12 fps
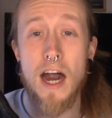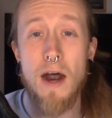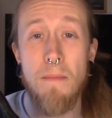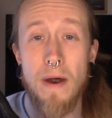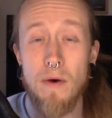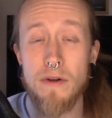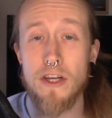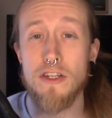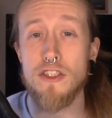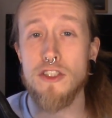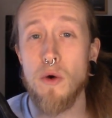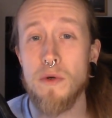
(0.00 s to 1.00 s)
about
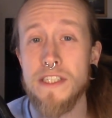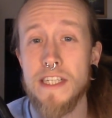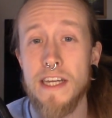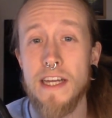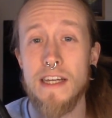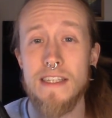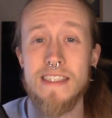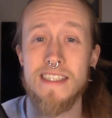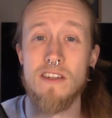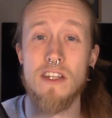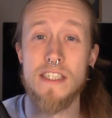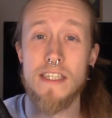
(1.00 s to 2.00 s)
dosing
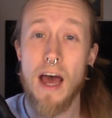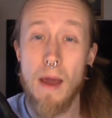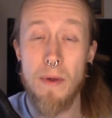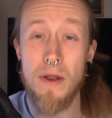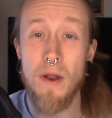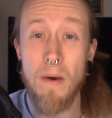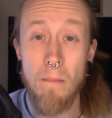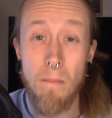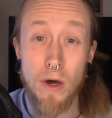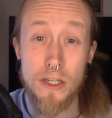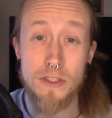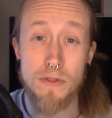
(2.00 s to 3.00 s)
psilocybin
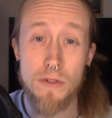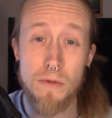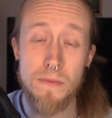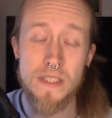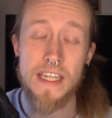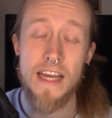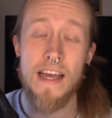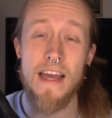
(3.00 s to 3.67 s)
mushrooms